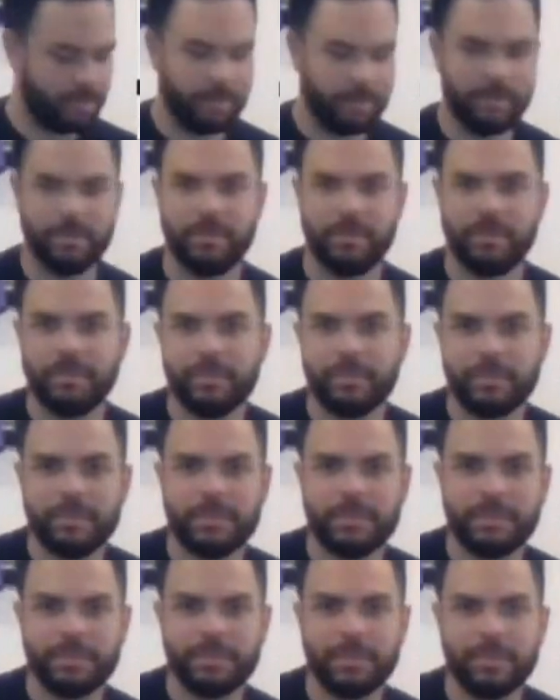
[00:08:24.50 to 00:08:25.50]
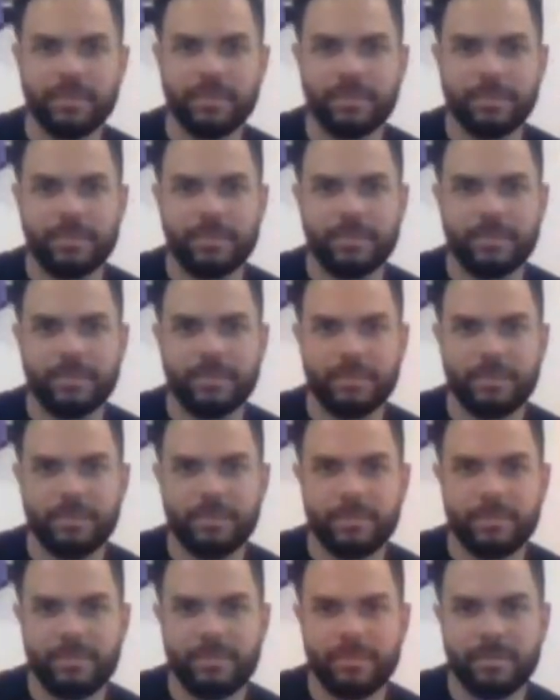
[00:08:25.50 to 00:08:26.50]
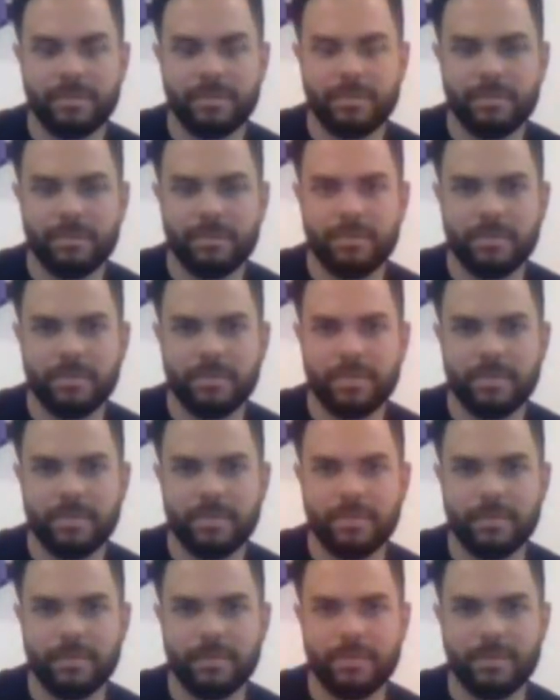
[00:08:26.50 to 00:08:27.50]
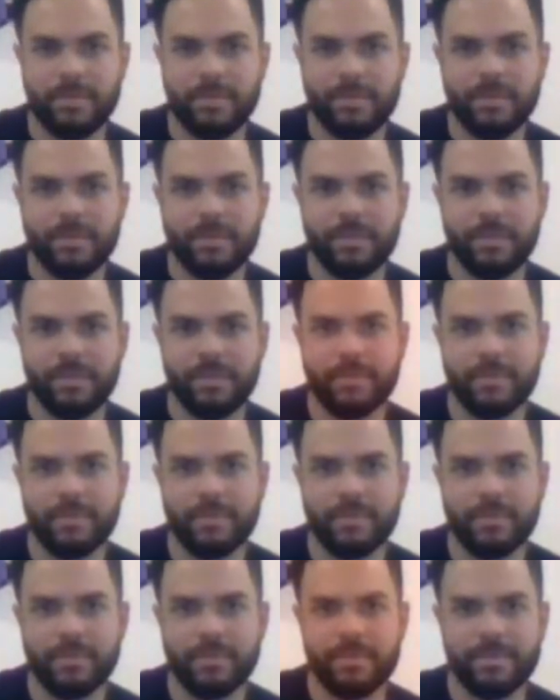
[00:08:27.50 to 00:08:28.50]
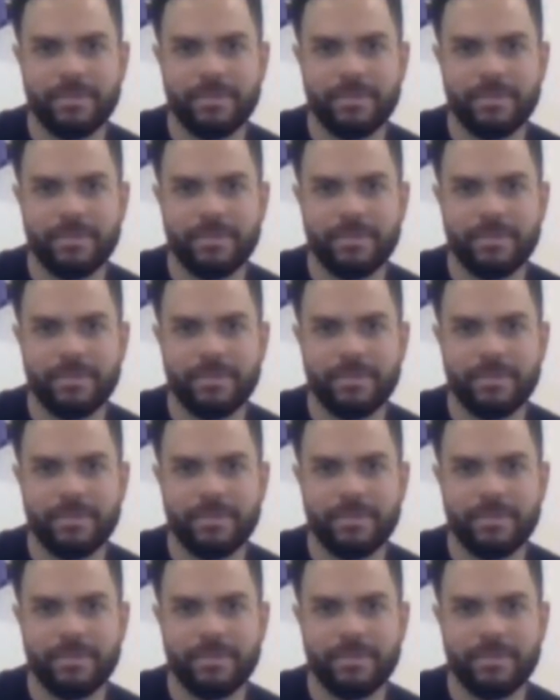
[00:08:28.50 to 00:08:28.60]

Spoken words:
[no speech]